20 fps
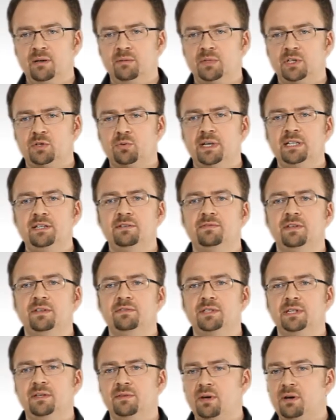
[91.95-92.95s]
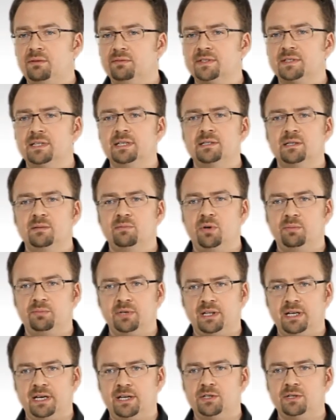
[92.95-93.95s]
By 2050, the over 60
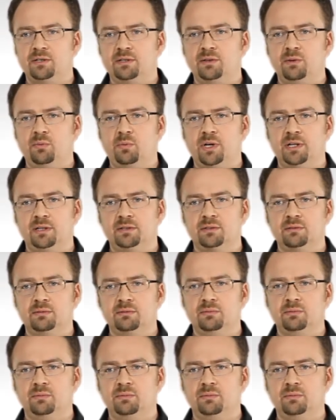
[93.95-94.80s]
population in the world